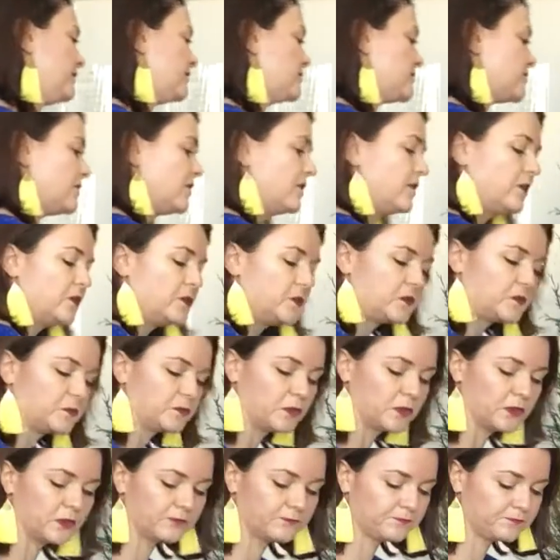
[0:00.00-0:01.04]
there's loads
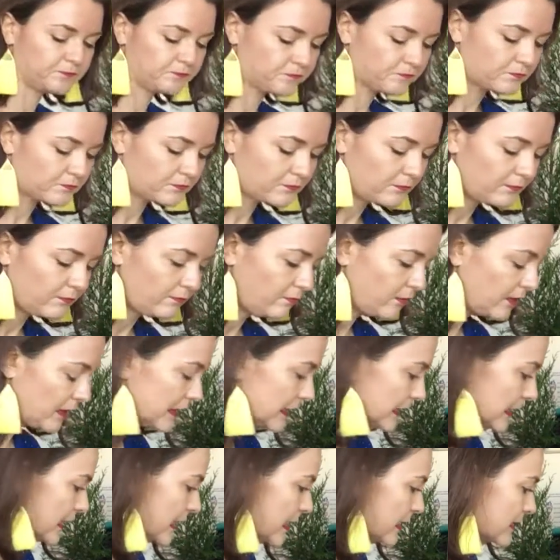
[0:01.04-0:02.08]
more.
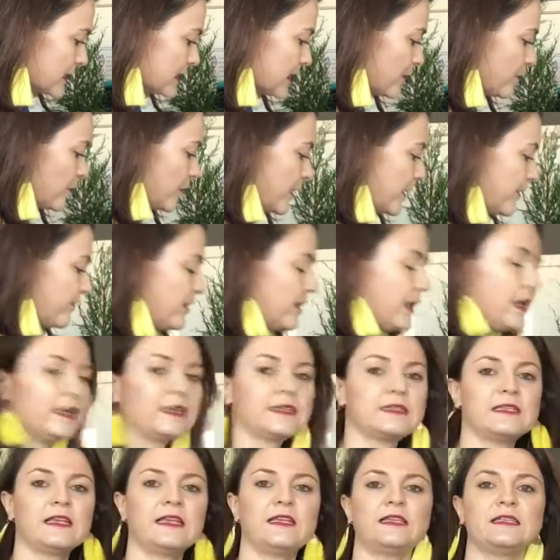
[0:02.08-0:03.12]
Next up we have the
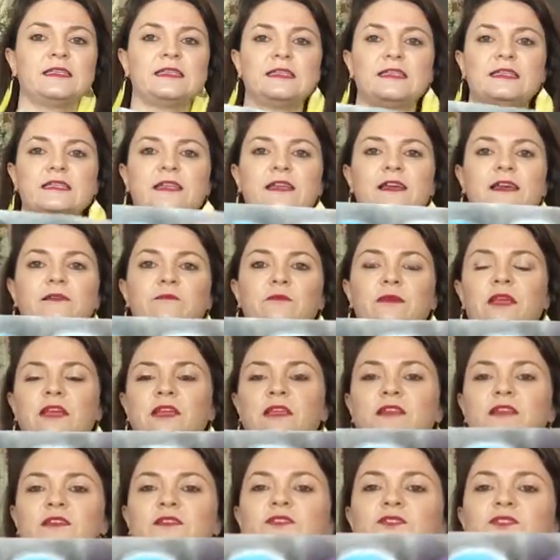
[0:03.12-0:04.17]
ink studies, this time
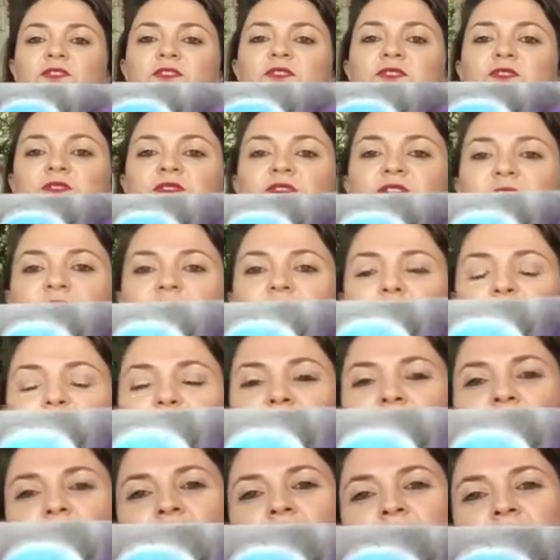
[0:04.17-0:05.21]
in a circle shape.
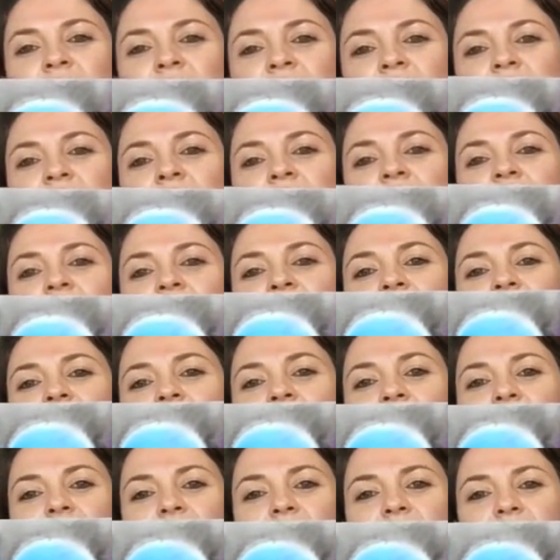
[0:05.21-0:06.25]

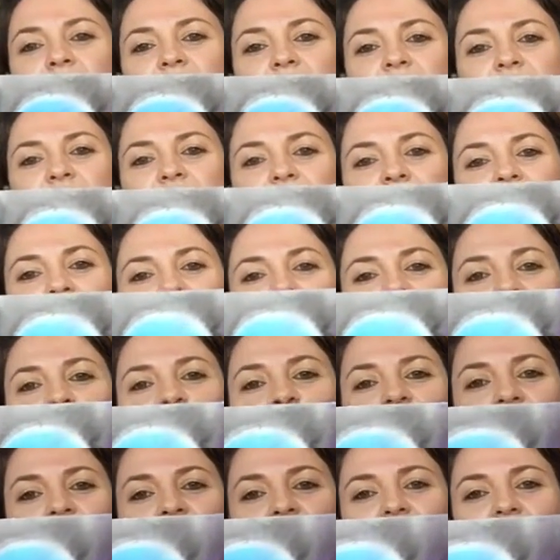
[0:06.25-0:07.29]
And again,
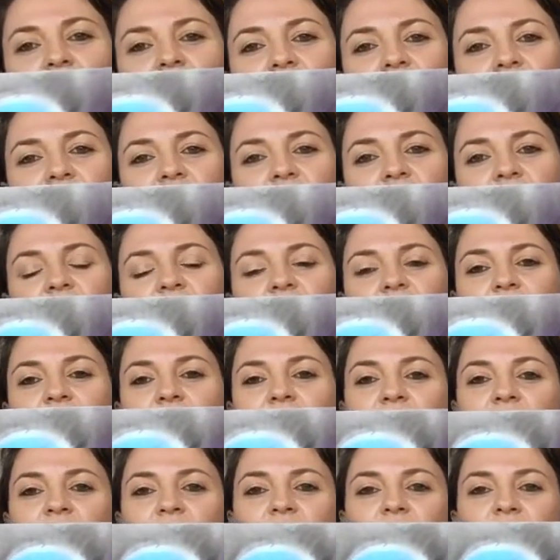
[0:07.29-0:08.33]
we have the calligraphy ink
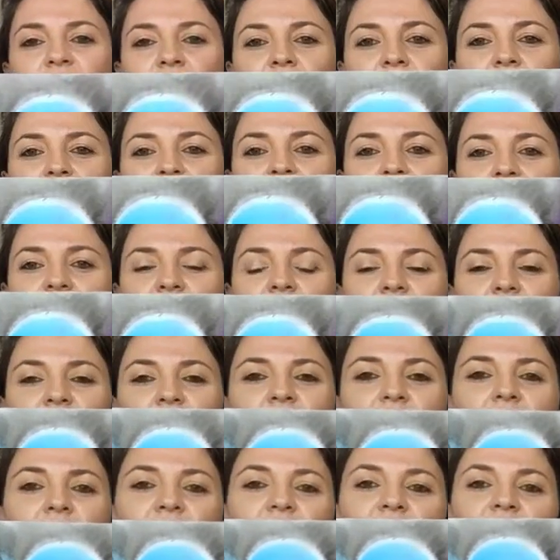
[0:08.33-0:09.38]
and the liquid acrylic
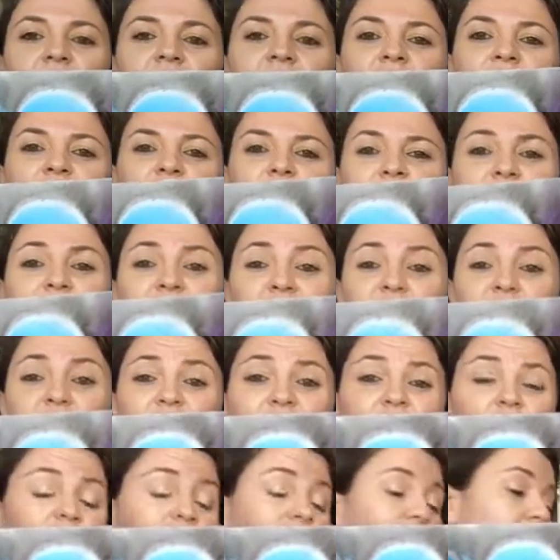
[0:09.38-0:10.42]
ink in
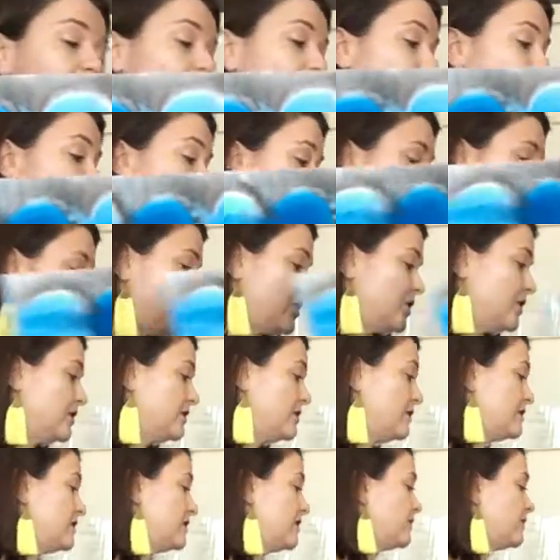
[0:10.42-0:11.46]
different
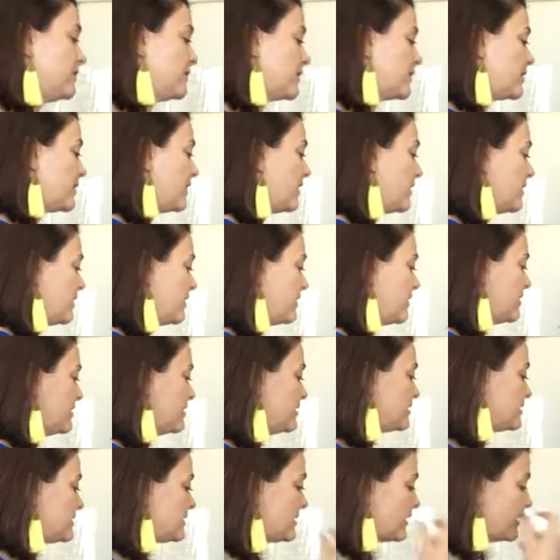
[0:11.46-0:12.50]
compositions, different
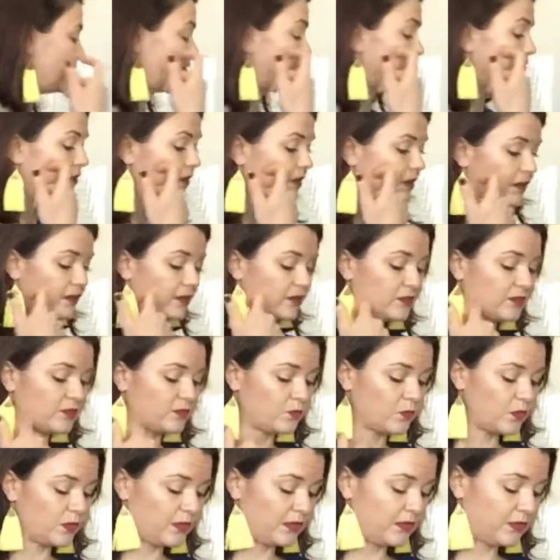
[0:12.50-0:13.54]
colors. I really
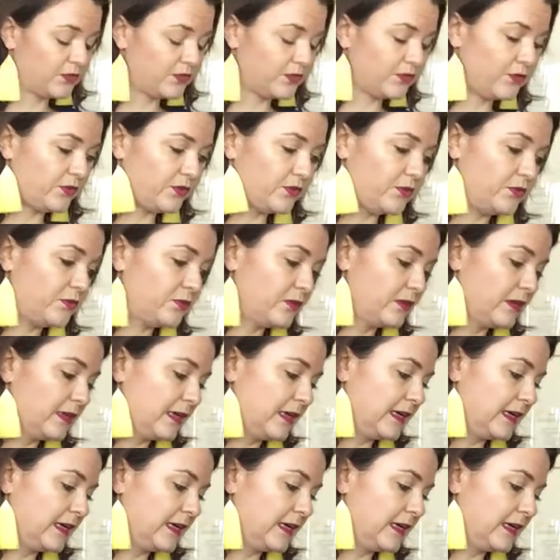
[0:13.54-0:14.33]
just wanted to,